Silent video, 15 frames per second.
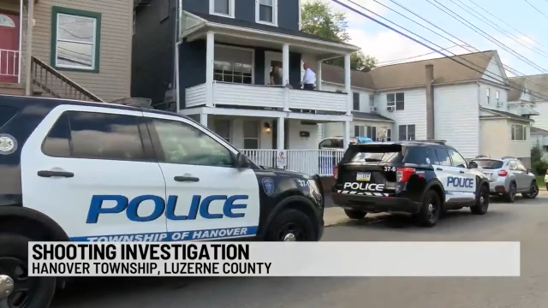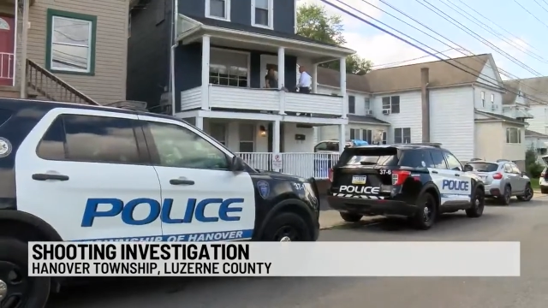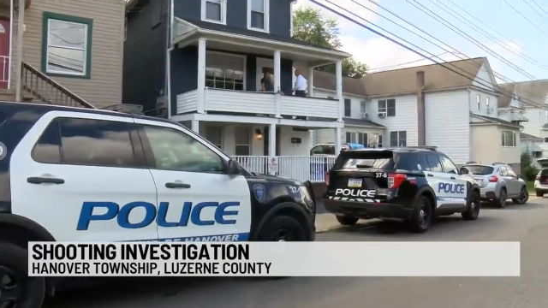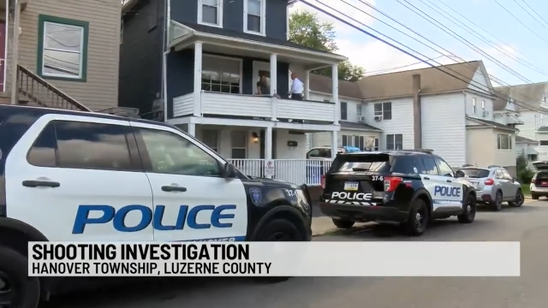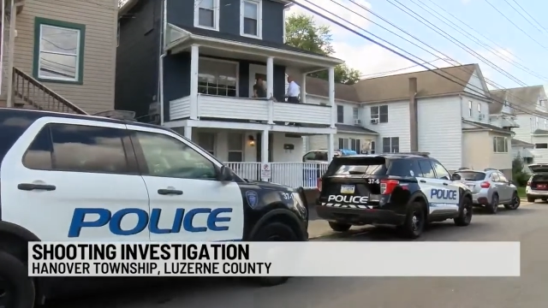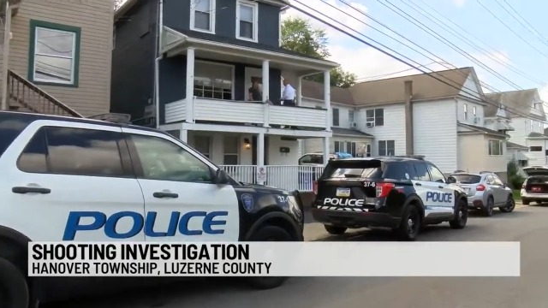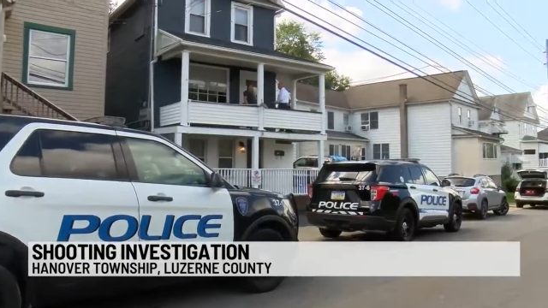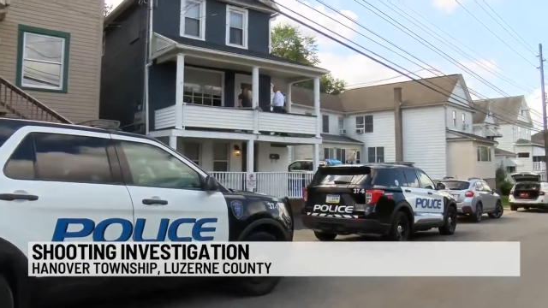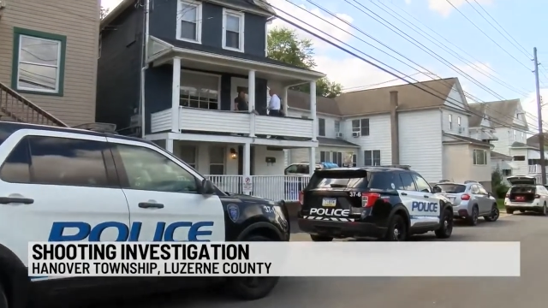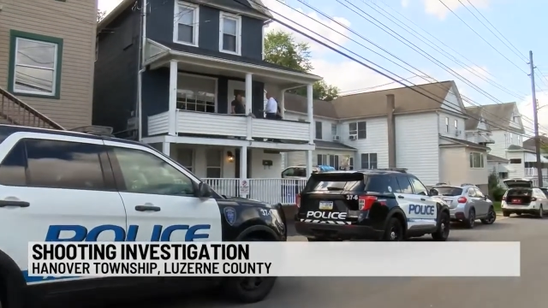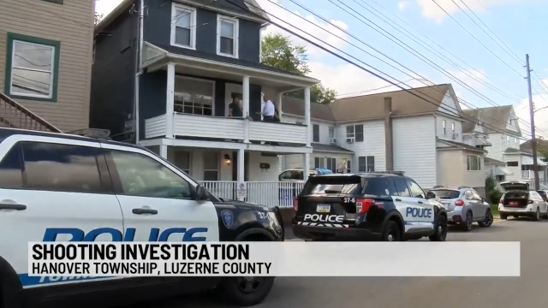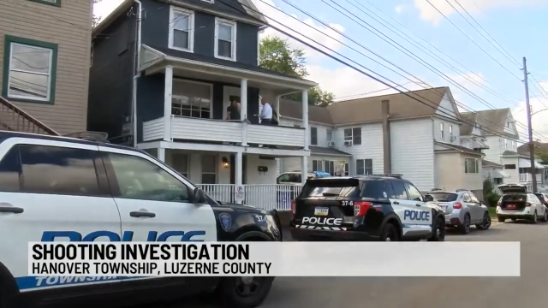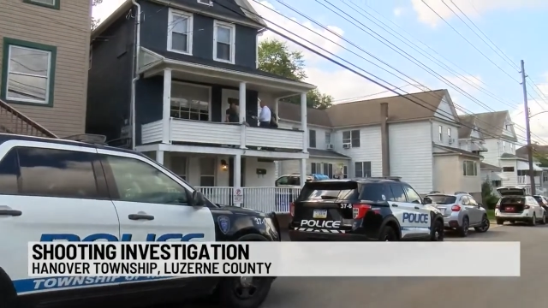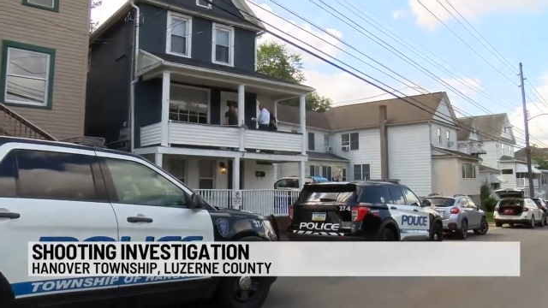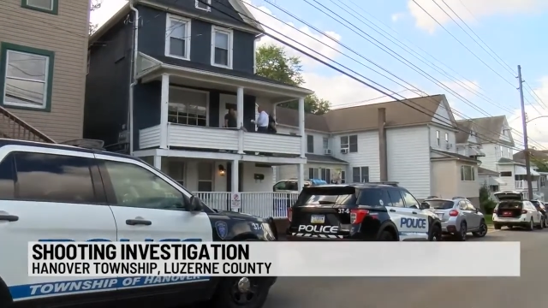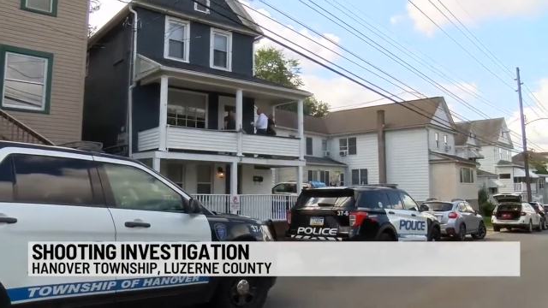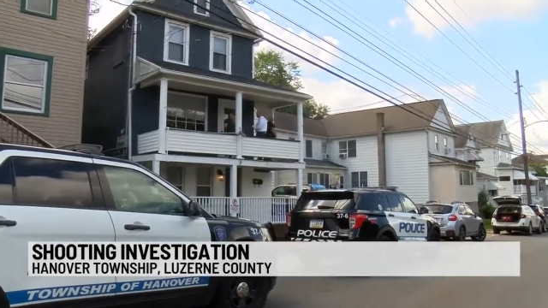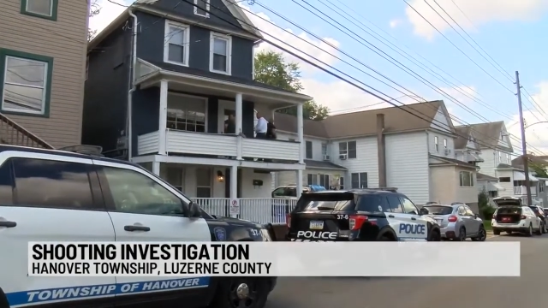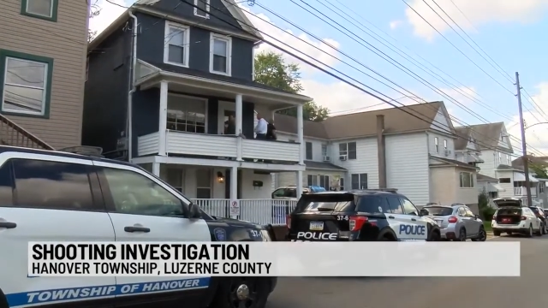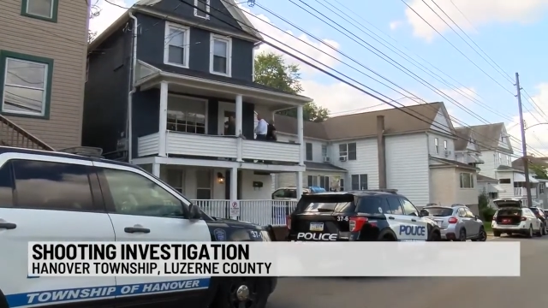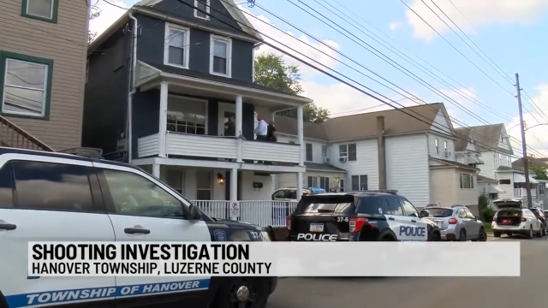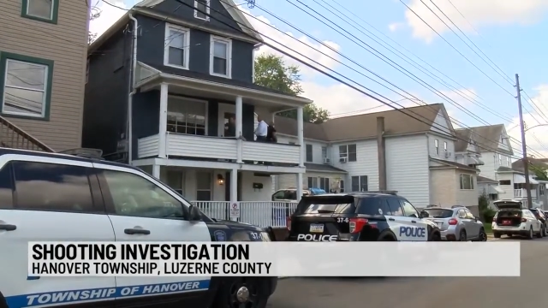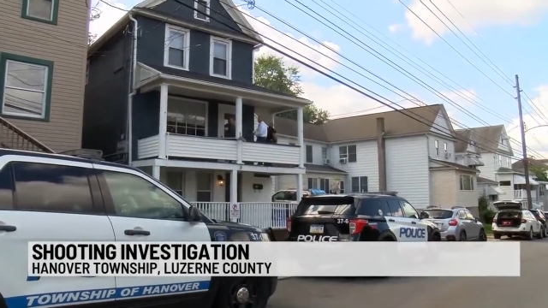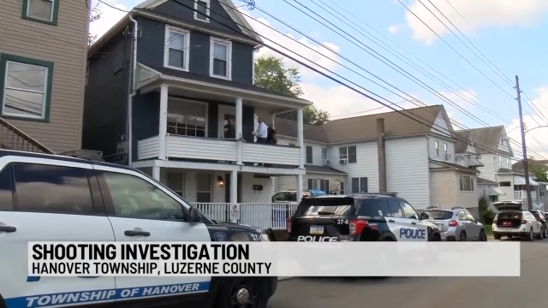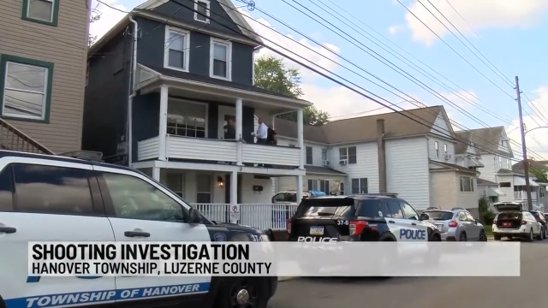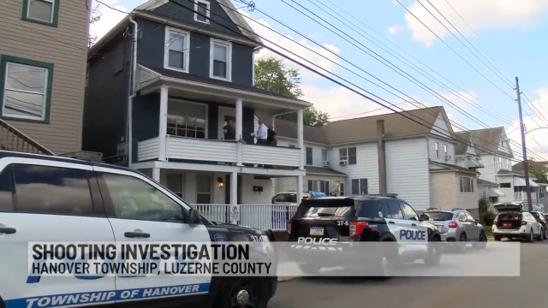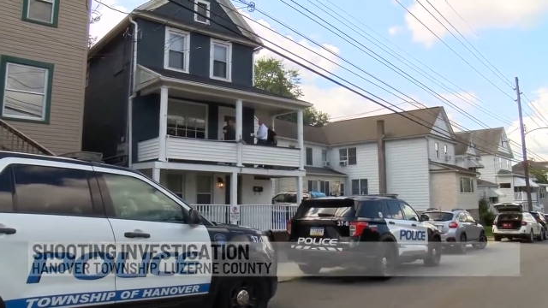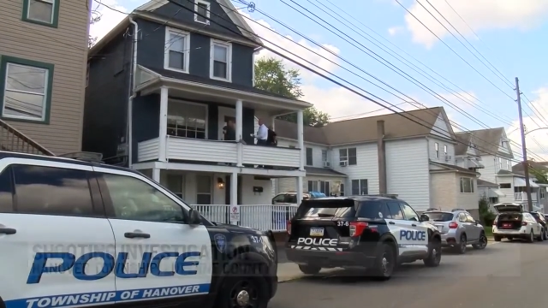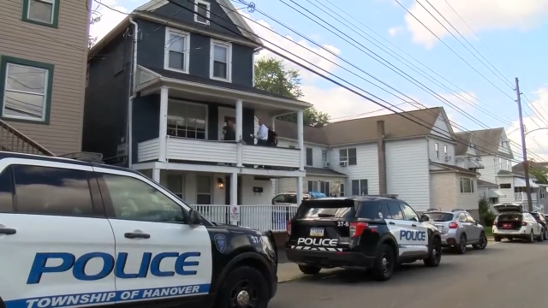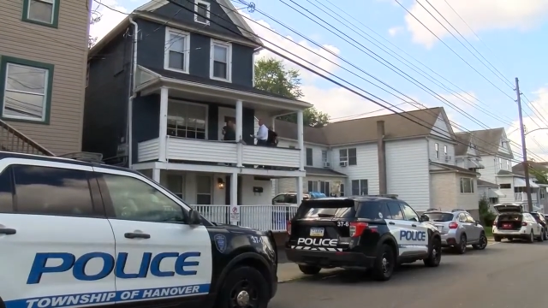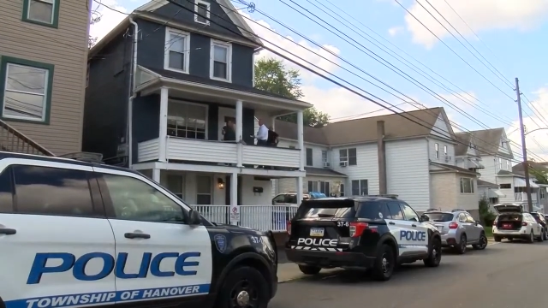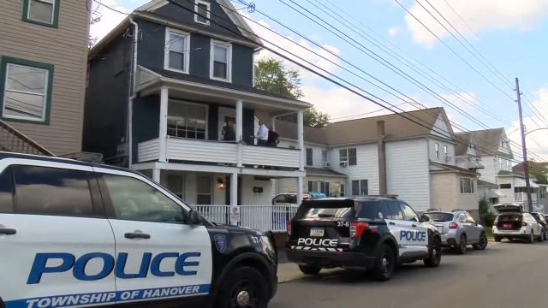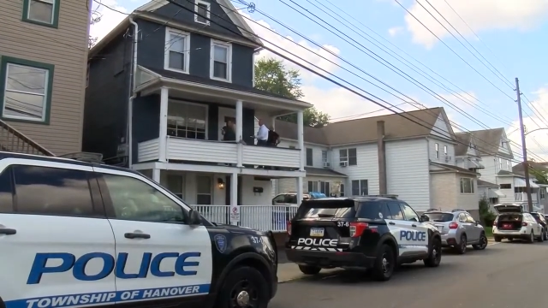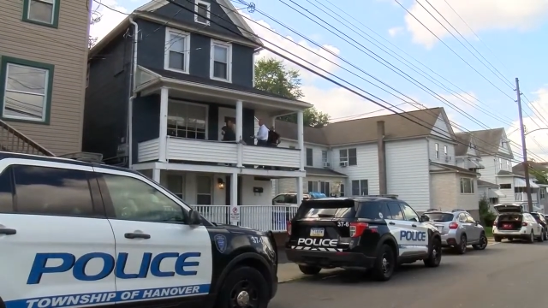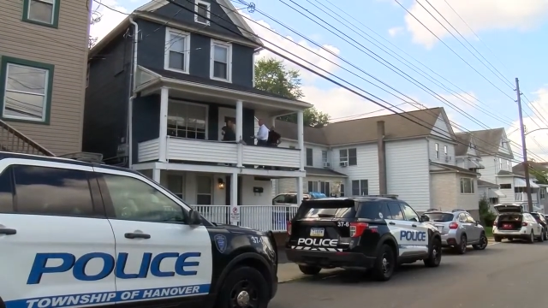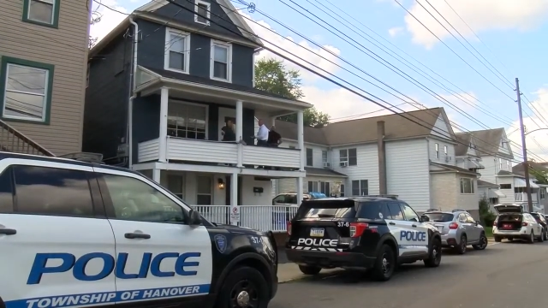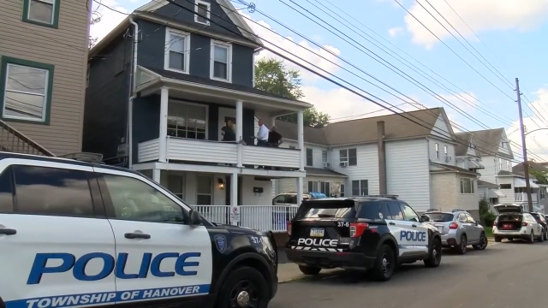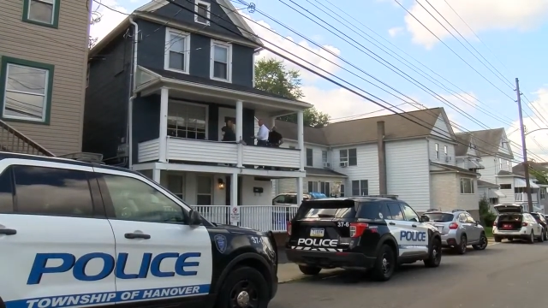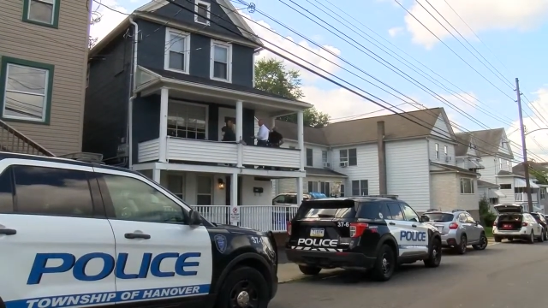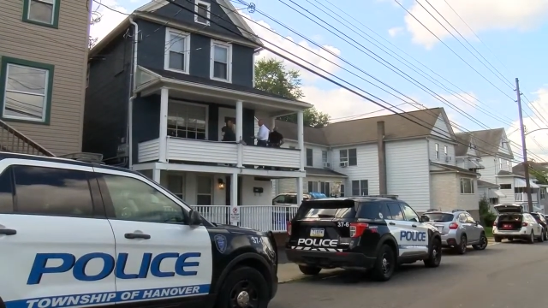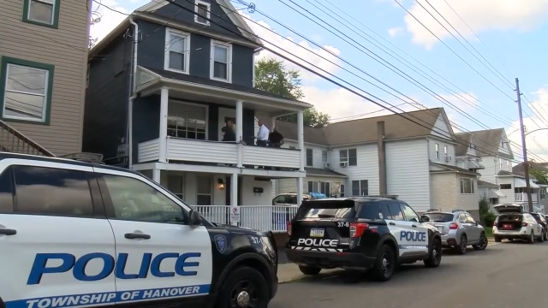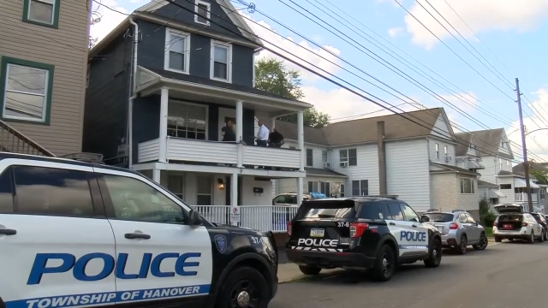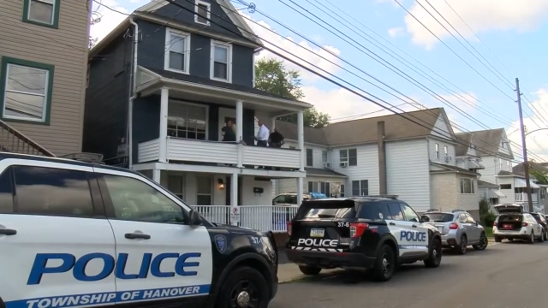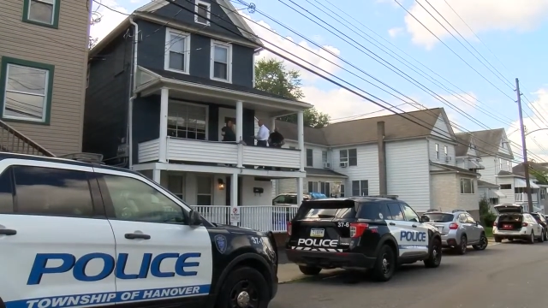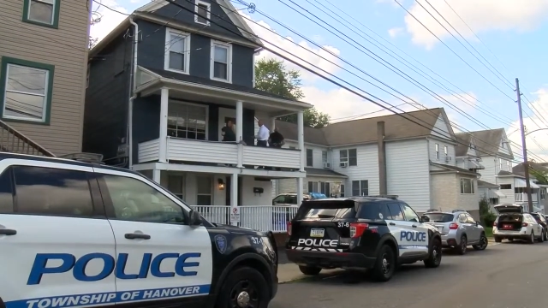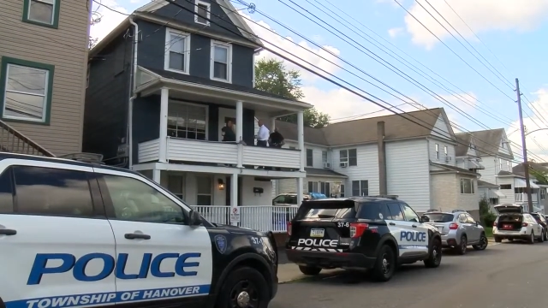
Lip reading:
Nobody's mouth can be seen.